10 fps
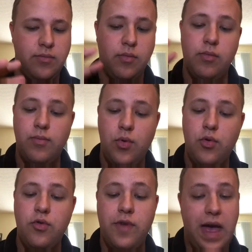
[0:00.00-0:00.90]

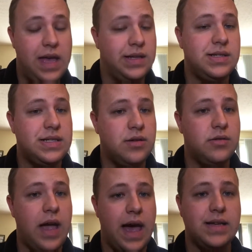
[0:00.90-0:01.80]
move and
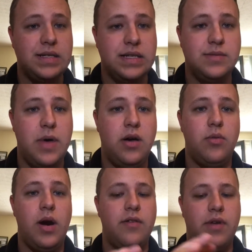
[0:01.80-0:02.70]
still cast a spell
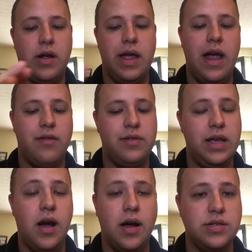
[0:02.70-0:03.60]
while very
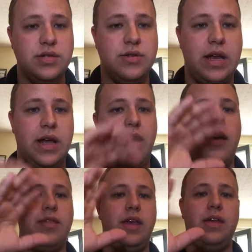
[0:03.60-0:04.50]
carefully concentrating
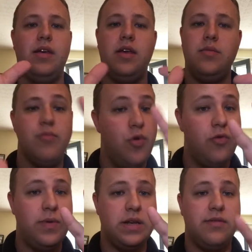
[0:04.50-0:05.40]
on the
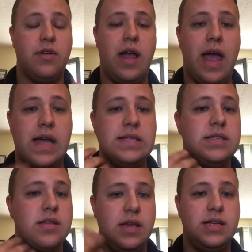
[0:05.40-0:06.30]
movement of their
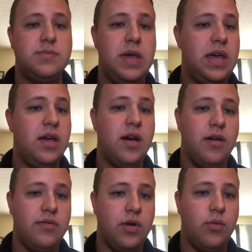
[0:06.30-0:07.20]
hands, the speaking
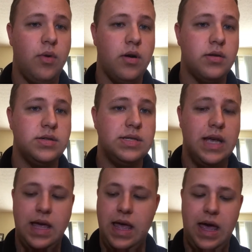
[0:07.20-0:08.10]
of their words,
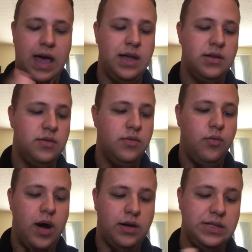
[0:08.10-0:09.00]
and
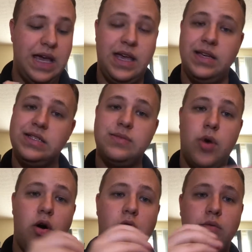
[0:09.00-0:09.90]
while taking
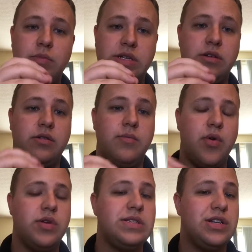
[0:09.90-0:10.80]
small material
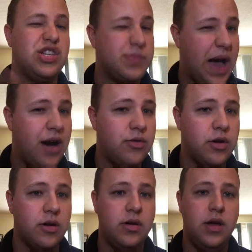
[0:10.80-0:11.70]
components such as
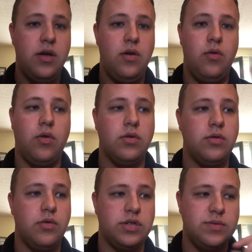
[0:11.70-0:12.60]
powder
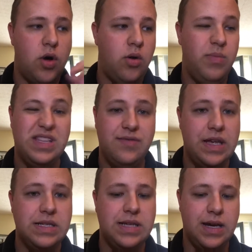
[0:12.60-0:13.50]
or small bits of
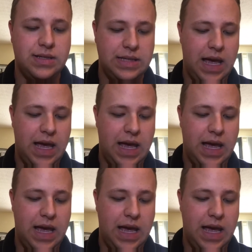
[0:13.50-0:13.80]
insects